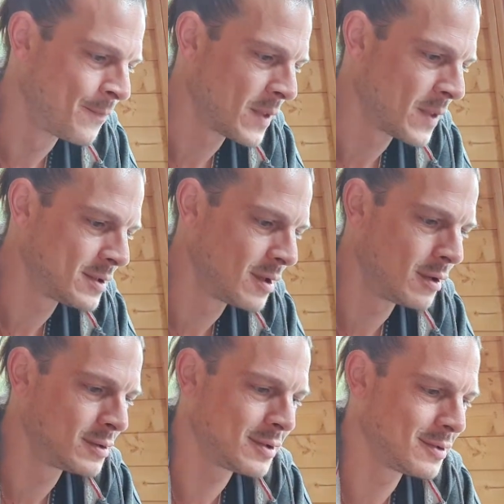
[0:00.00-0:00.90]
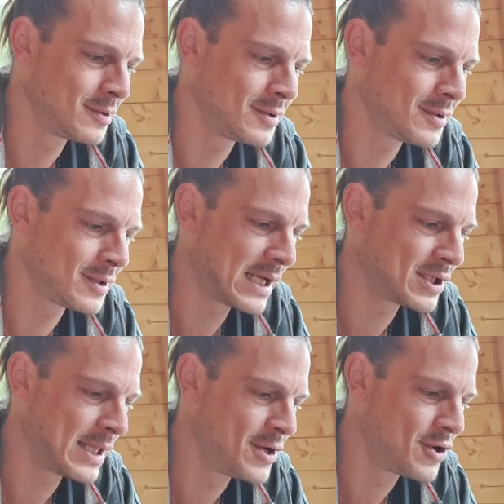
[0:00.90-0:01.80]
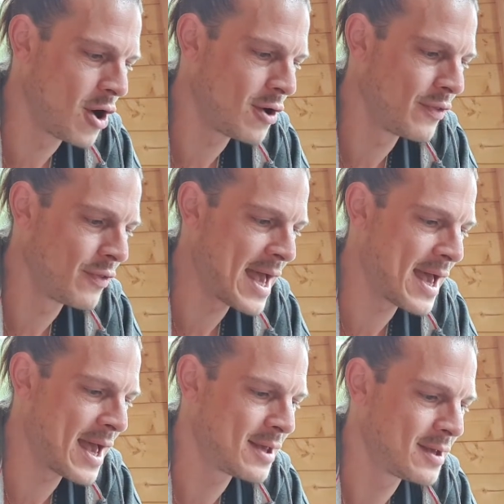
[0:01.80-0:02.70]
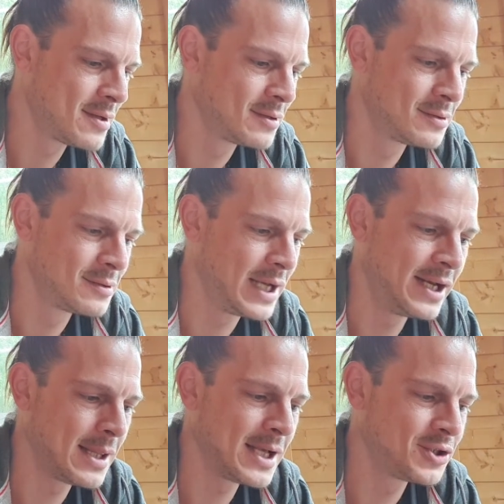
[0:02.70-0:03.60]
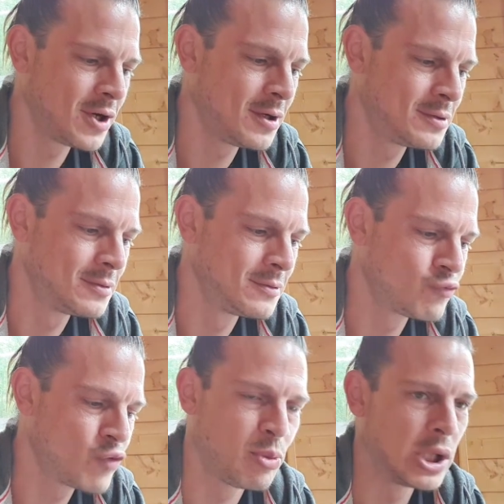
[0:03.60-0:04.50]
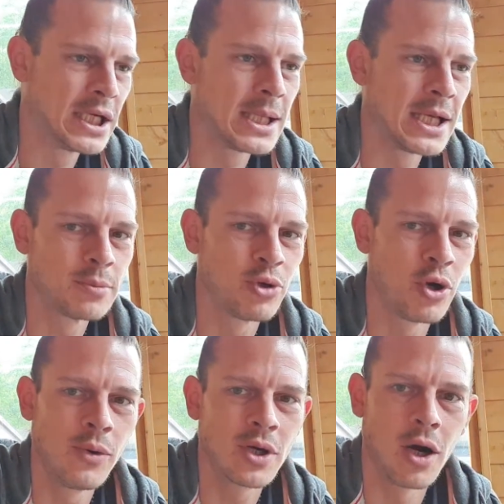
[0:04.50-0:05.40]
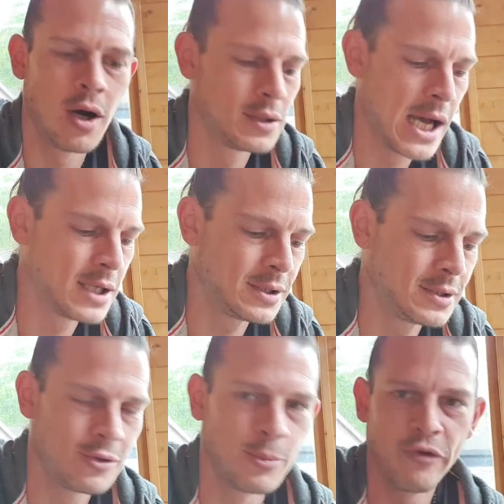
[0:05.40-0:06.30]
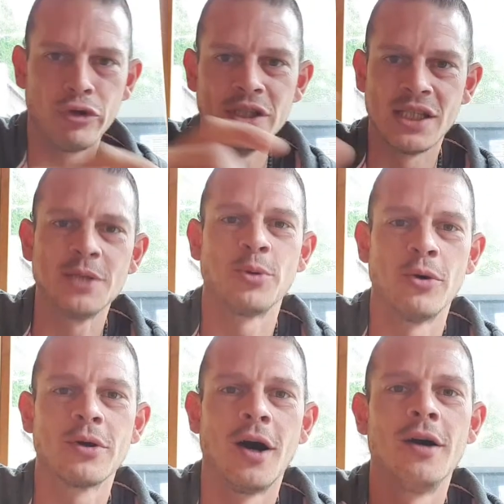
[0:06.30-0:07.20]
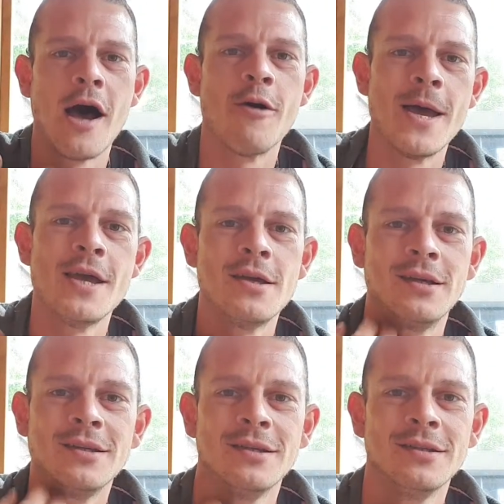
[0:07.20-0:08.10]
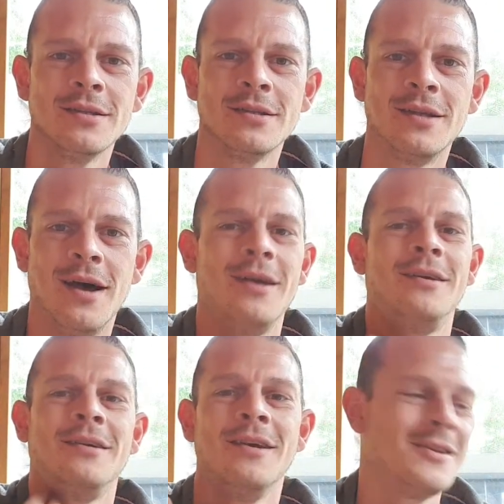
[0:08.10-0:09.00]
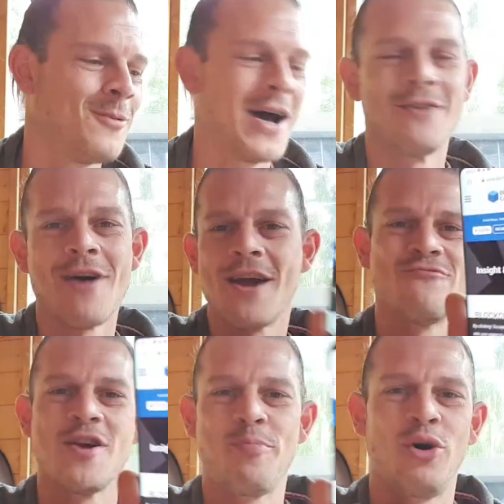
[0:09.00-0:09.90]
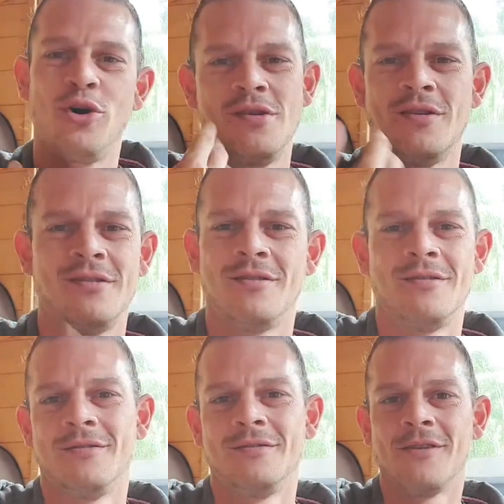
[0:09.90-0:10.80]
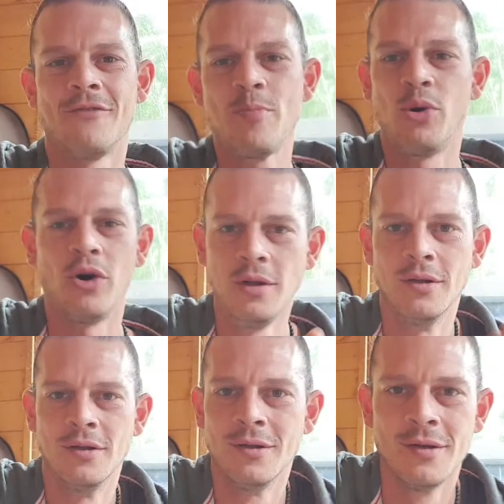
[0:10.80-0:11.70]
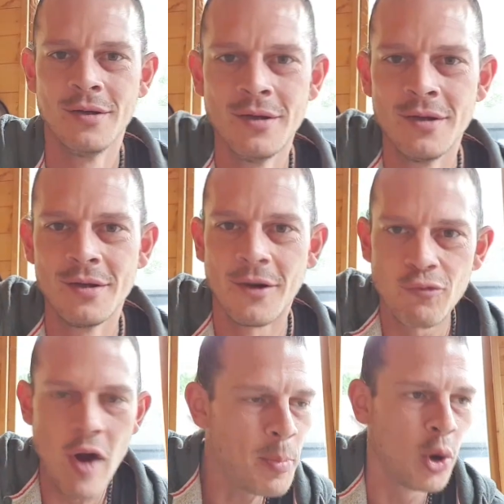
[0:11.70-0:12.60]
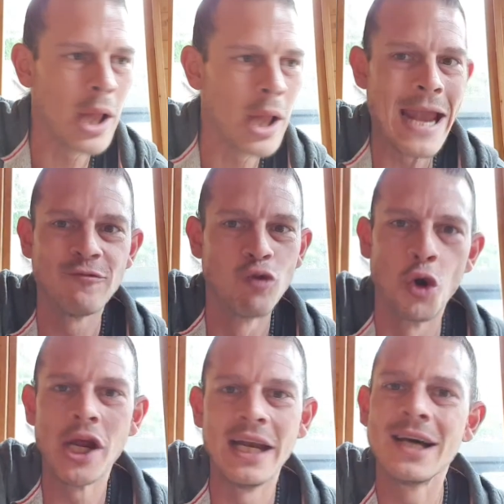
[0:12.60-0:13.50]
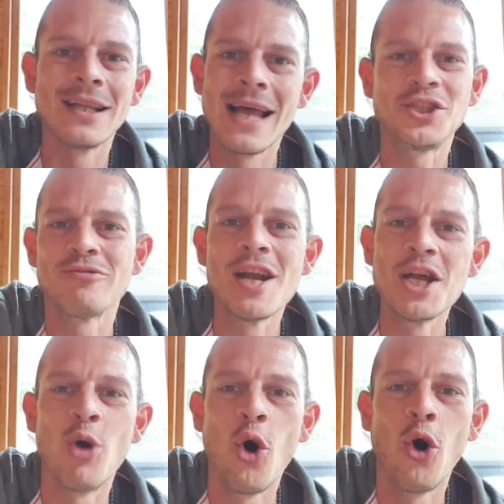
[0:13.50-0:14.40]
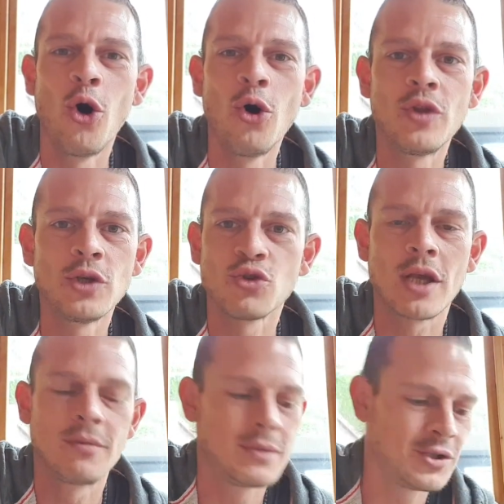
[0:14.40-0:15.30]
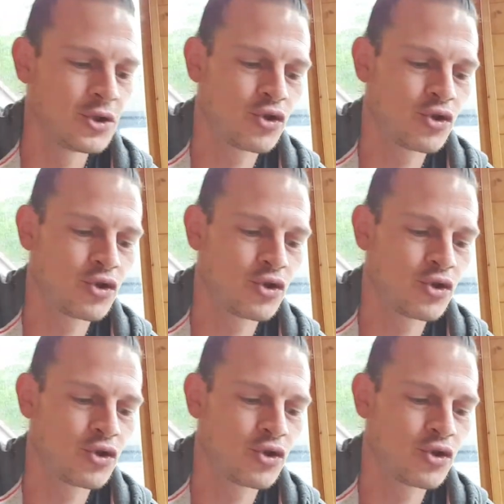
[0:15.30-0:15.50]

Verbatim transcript: It's not. It's, it's actually not there. Interledger. Ripple Interledger protocol. Now it's W3C's protocol now, mate. Right. The why they writing ripple. It's not ripple. It's not ripple. ain't running Interledger anymore. They just they just